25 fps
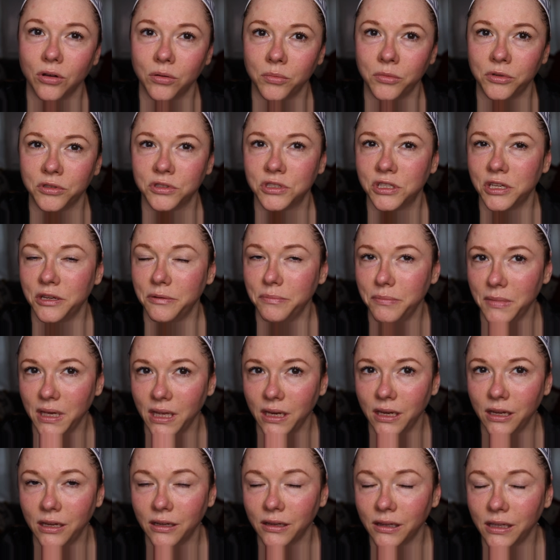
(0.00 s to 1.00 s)
almost
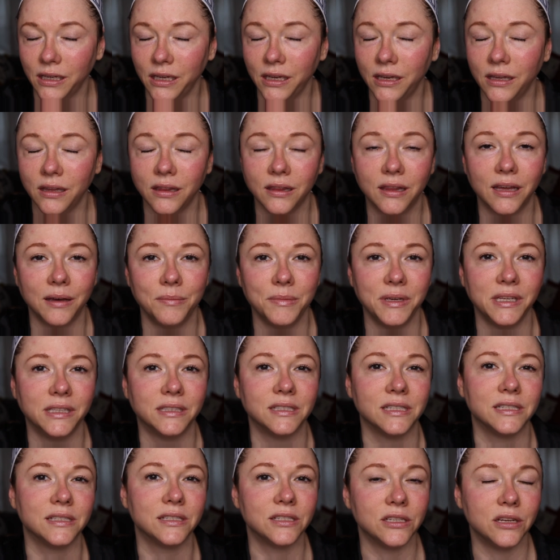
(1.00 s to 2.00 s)
immediately, that
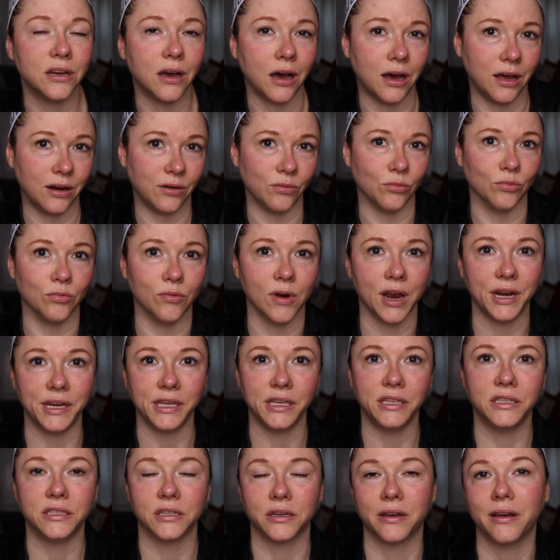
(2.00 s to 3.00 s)
means it's not ready
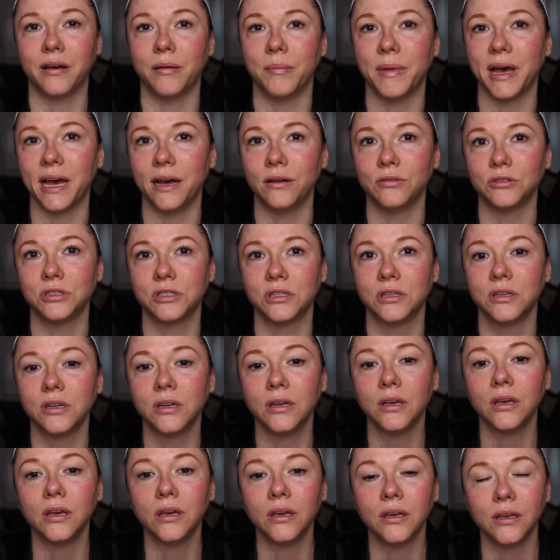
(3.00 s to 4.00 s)
to come out.
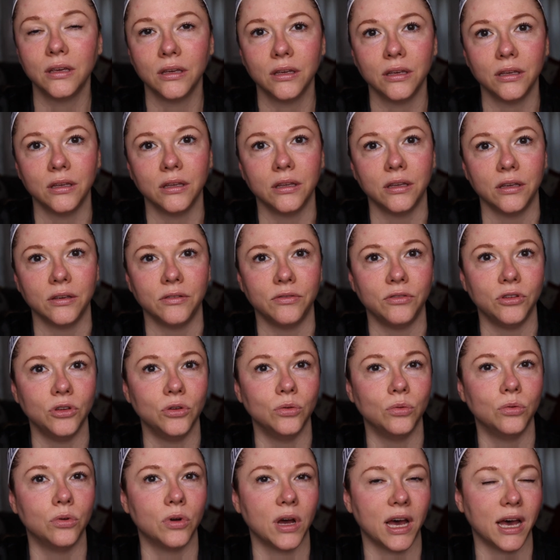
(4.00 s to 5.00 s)
If
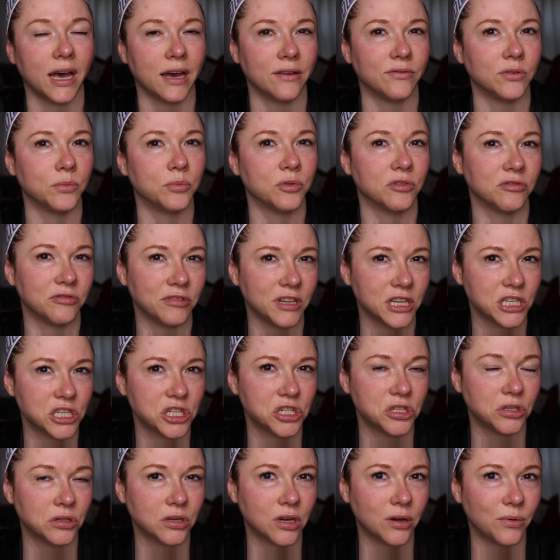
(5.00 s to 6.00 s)
you have a
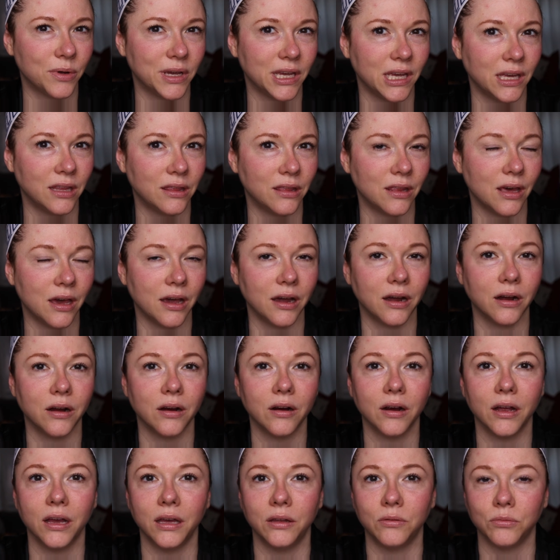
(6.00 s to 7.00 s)
professional going in
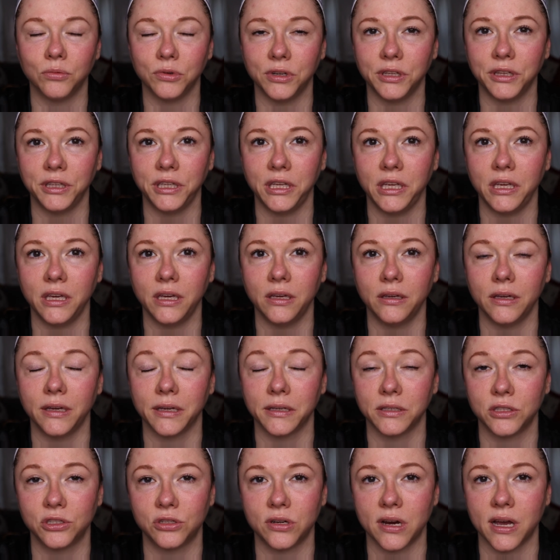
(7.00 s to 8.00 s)
there and really
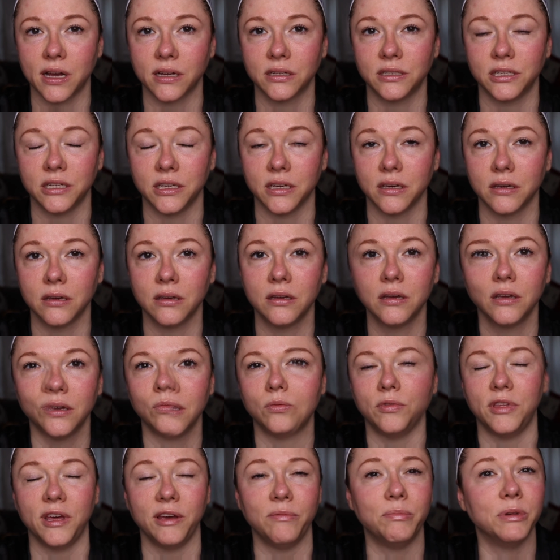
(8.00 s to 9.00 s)
extracting,
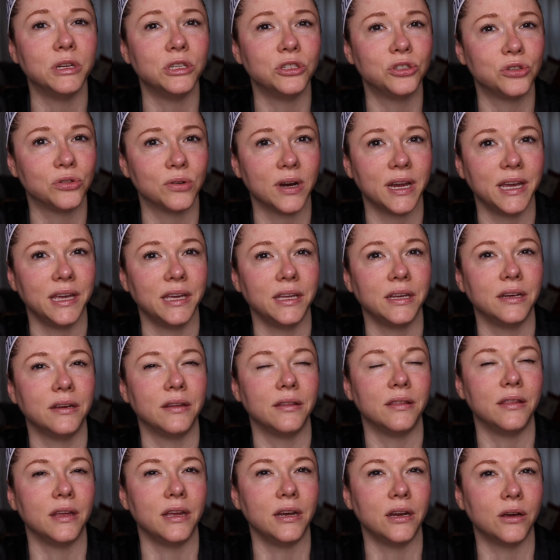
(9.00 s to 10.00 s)
they've been trained,
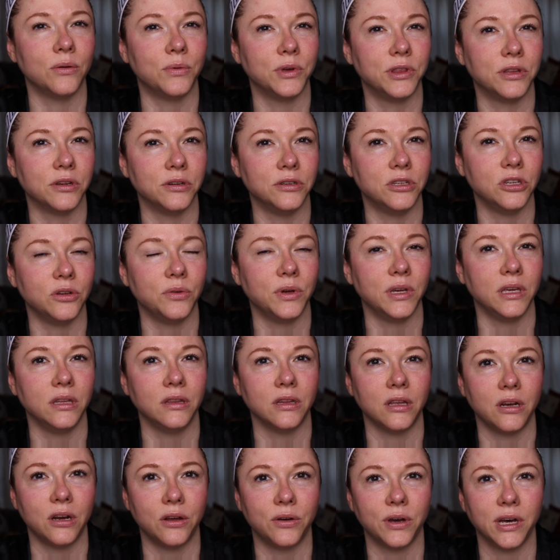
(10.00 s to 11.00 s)
they know what they're doing,
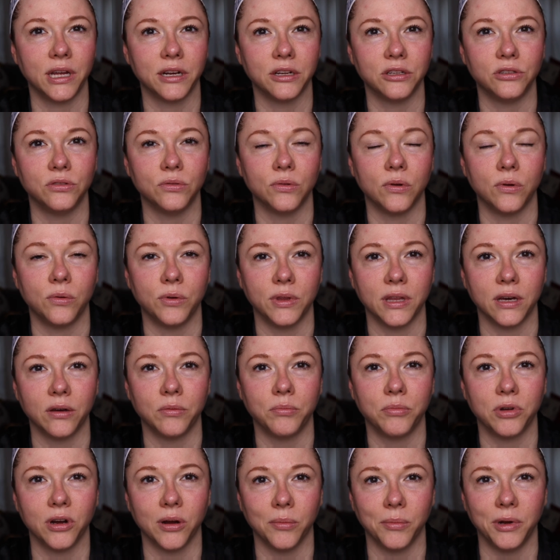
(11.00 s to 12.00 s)
they know how to do it
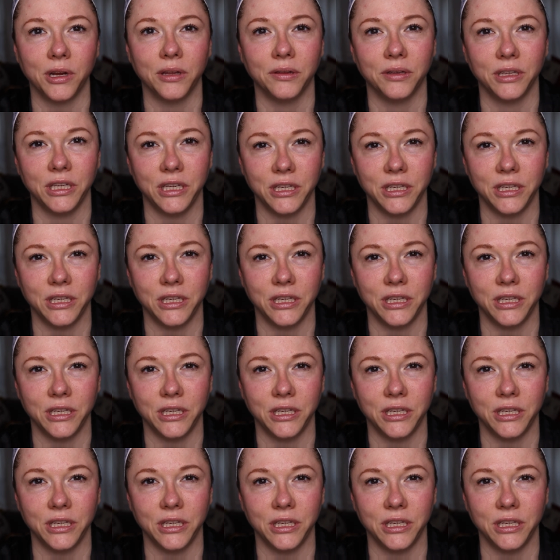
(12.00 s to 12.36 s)
without permanently